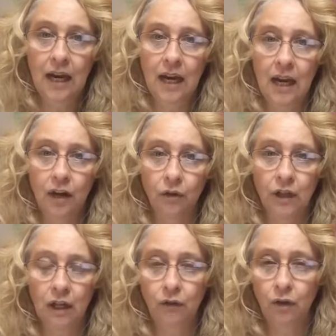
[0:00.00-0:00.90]
It'll
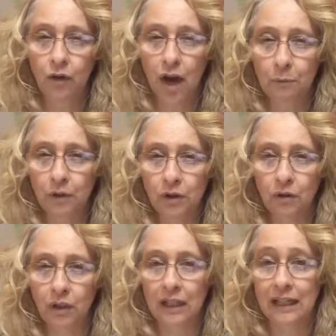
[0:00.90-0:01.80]
give you an
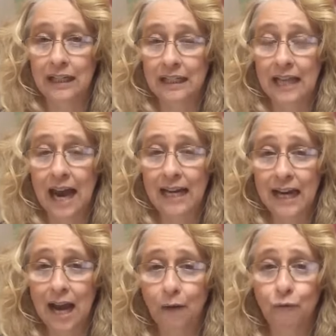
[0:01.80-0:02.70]
opportunity to sign
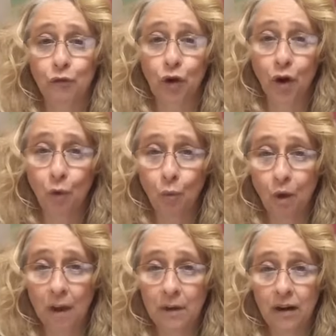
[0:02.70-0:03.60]
up for a
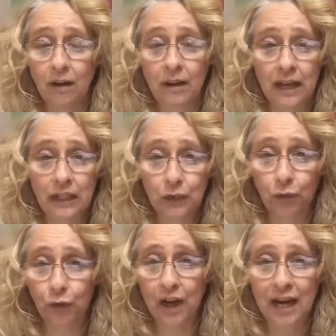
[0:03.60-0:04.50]
webinar that's
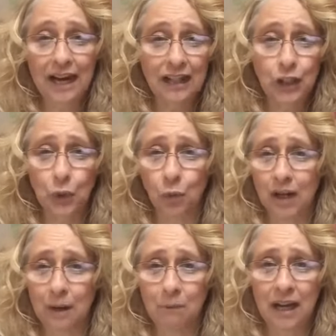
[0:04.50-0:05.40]
free. It's
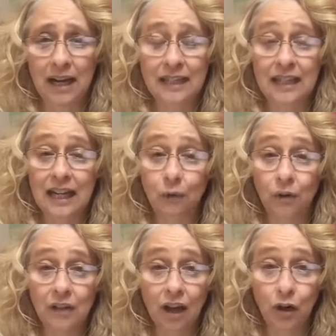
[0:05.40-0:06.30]
20 minutes and it will
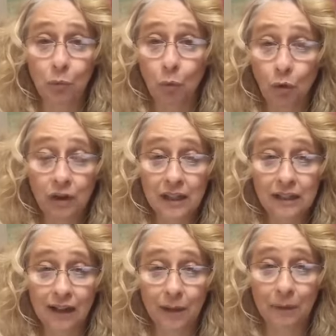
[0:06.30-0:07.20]
tell you more
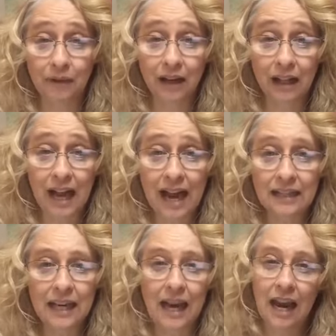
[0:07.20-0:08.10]
detail about the class
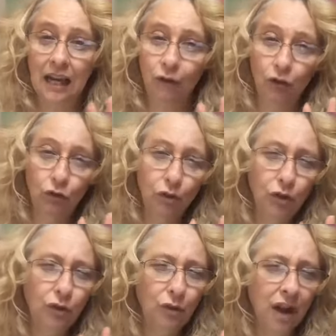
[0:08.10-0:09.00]
and give you
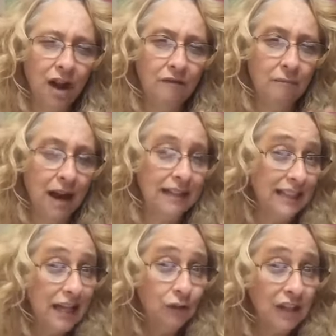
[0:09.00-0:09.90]
two of my
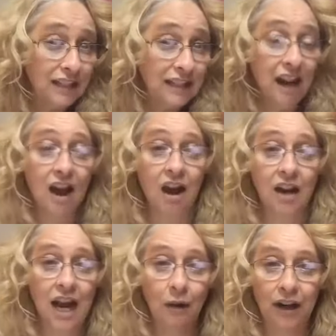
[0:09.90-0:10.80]
secrets on
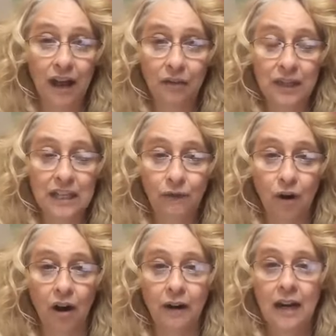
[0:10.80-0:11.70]
how I got this
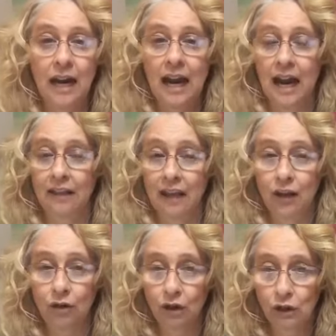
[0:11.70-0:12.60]
far. And then
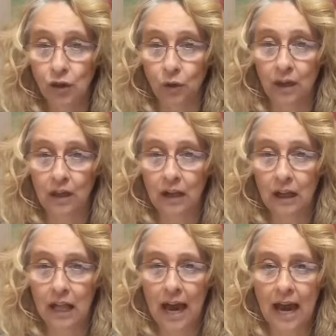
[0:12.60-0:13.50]
you can join the
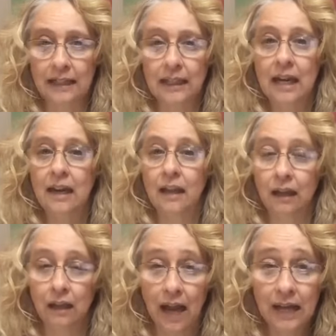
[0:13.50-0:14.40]
class. The
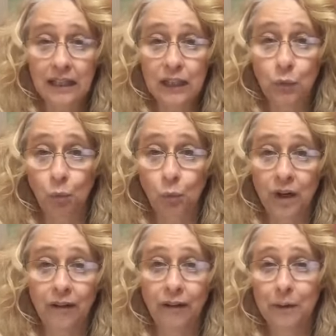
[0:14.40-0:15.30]
classes
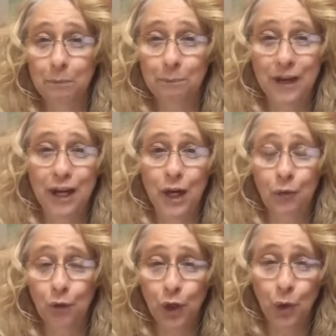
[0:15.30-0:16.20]
will be
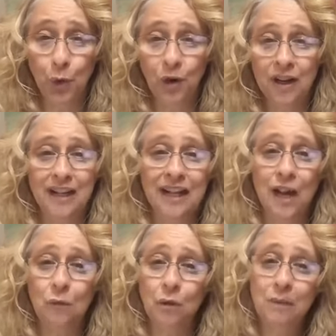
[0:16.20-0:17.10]
recorded and they
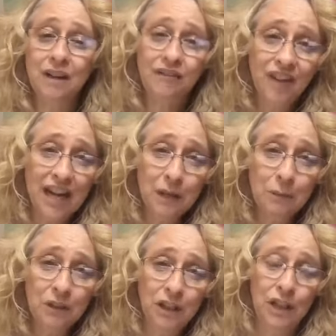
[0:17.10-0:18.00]
will be
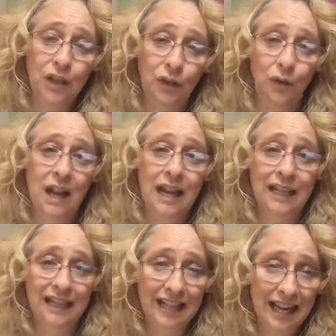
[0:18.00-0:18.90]
available to you
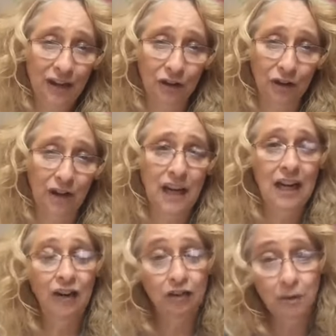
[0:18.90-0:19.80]
later
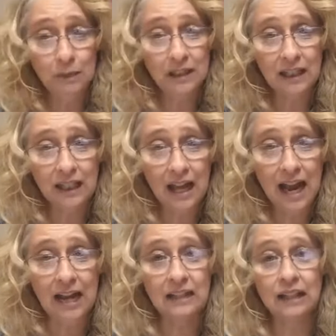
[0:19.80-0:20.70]
if you miss a
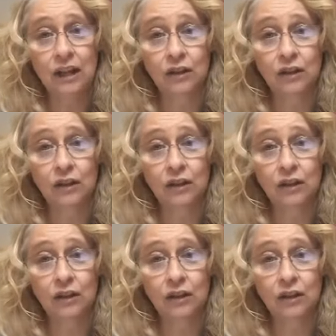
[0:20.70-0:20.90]
class.